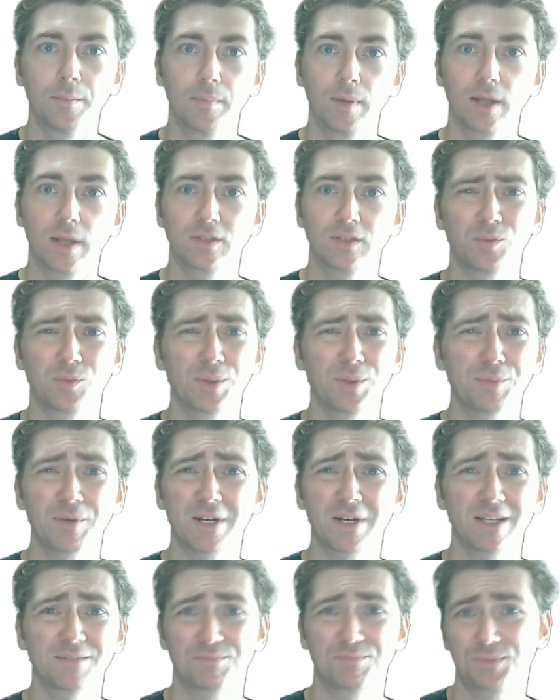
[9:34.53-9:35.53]
So we want
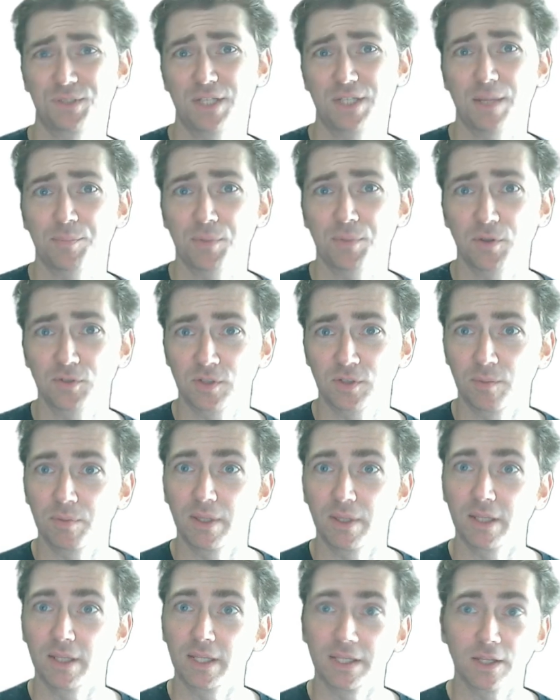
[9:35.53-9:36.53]
to skip those
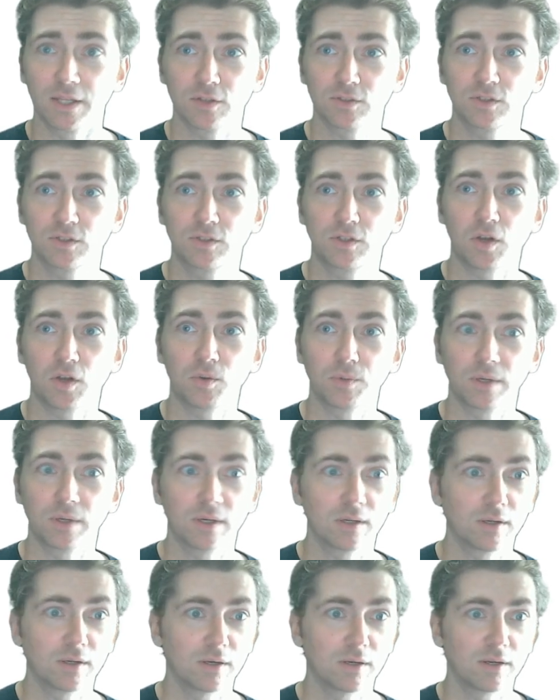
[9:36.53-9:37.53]
completely. Those don't
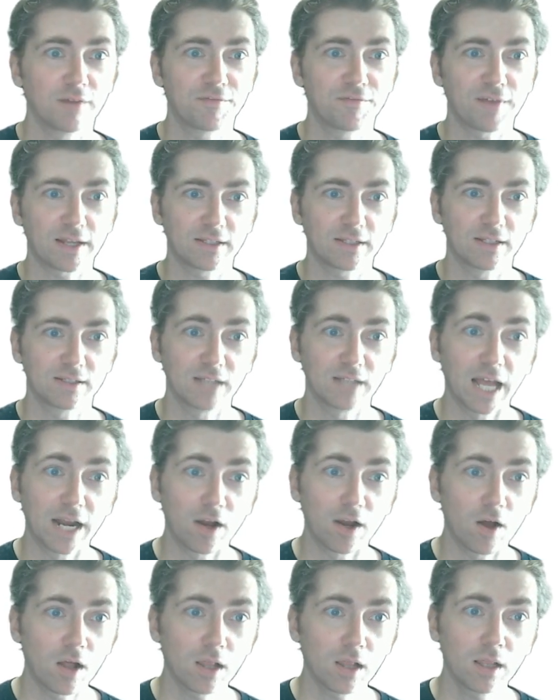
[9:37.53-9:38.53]
affect us at
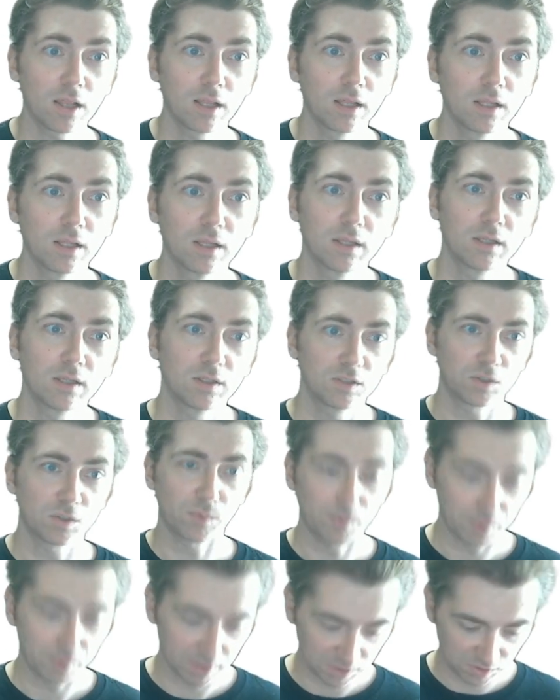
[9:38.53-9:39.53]
all. So
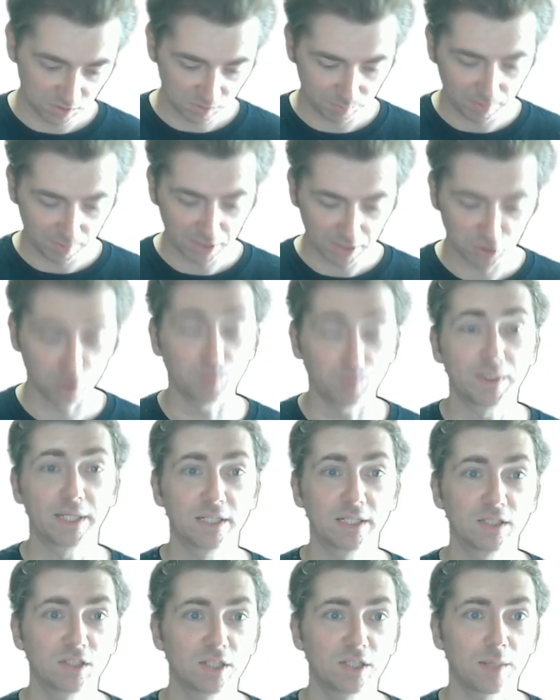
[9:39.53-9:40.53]
we want to make sure we
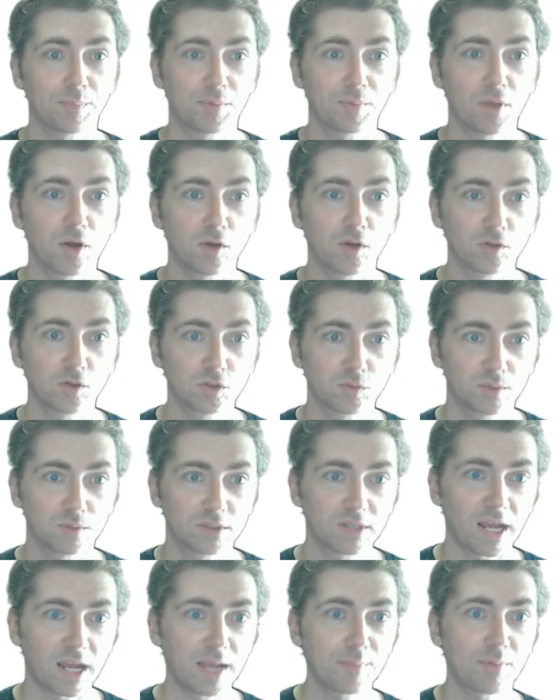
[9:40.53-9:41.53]
can skip those with
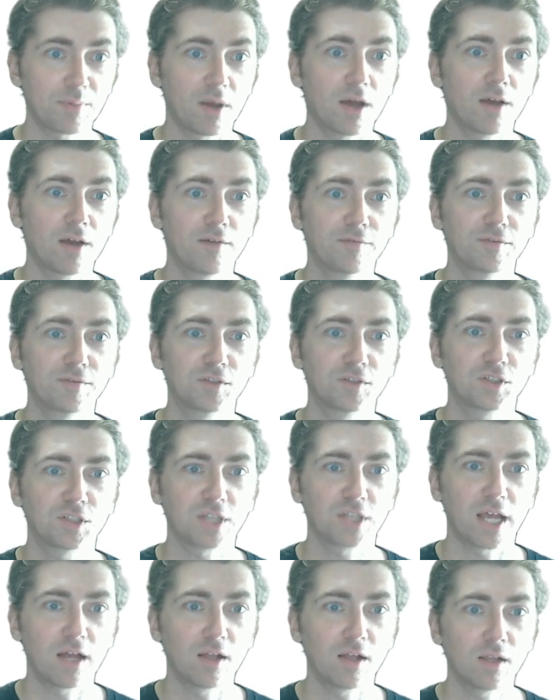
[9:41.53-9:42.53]
type of
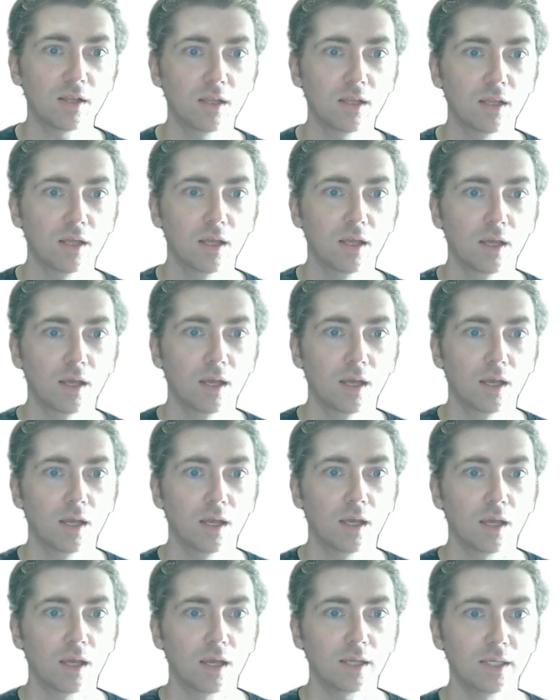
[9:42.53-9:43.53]
cell
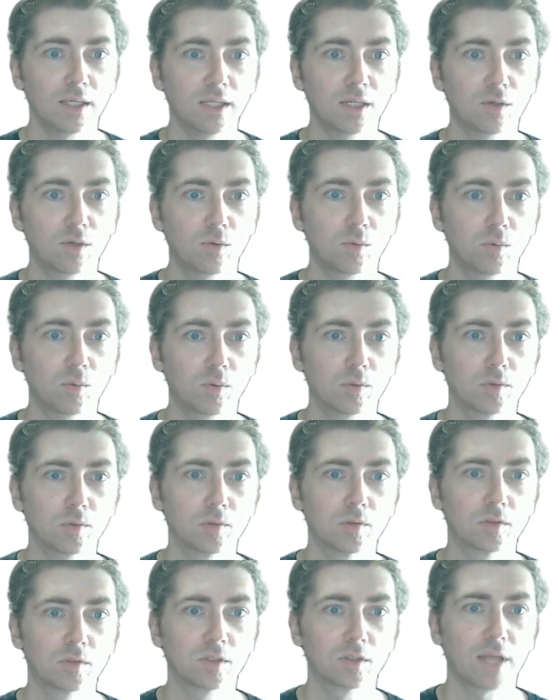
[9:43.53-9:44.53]

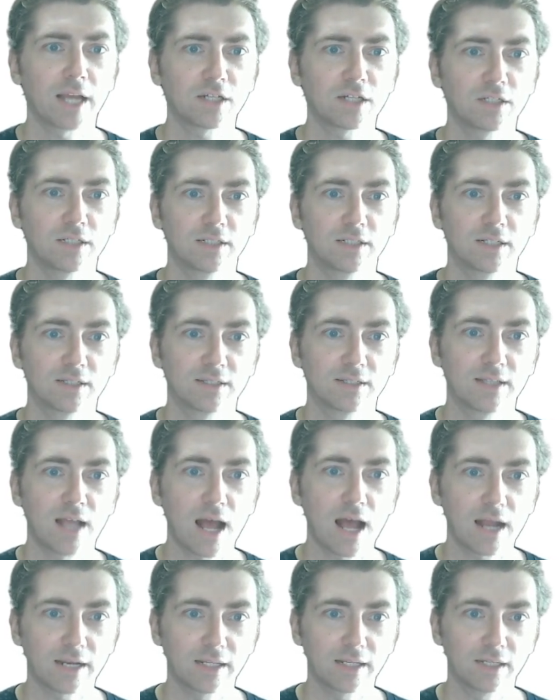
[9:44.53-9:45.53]
equals, actually does
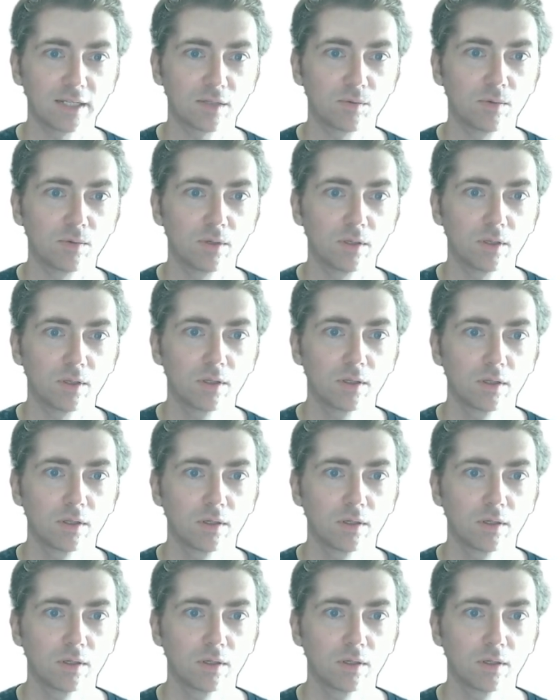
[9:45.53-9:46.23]
not equal